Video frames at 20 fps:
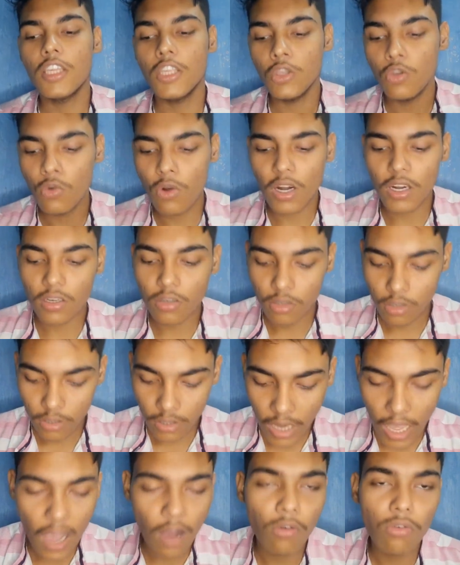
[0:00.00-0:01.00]
You are
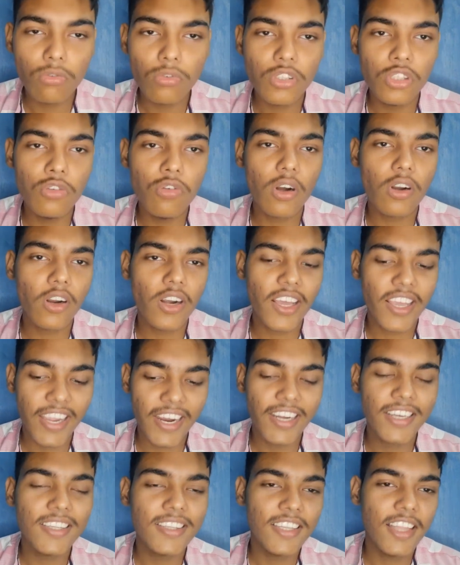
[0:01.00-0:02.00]
gonna
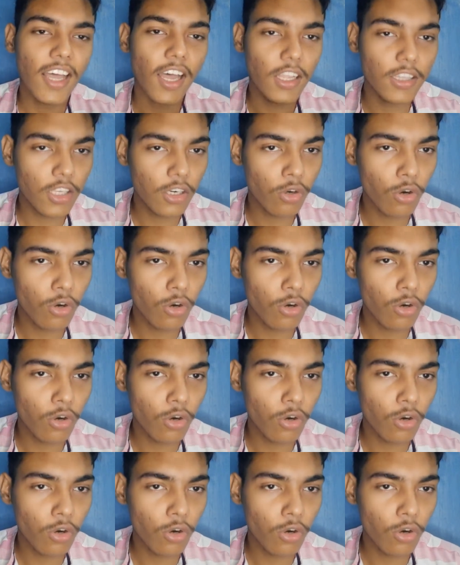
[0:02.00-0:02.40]
get the other